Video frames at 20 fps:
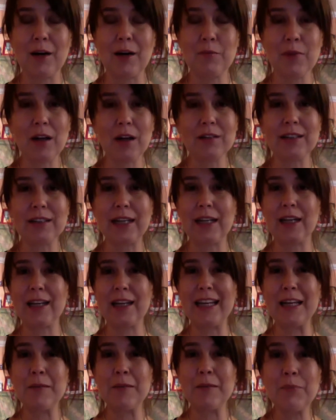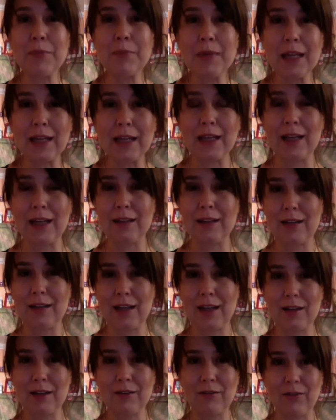I'm not kidding, immediately